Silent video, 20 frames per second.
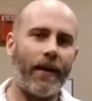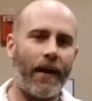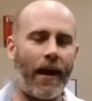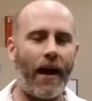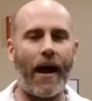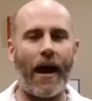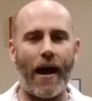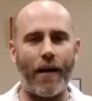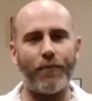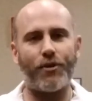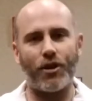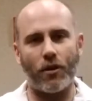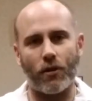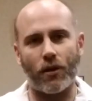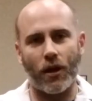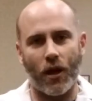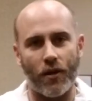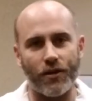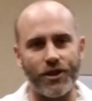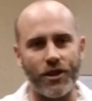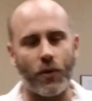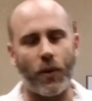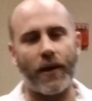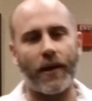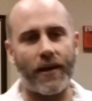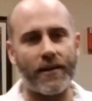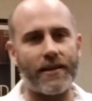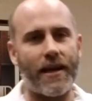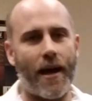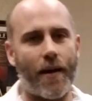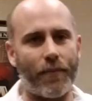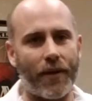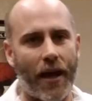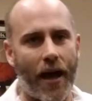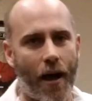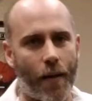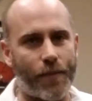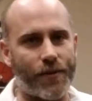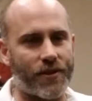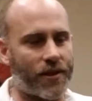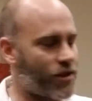I'm too close to it because I'm the opposite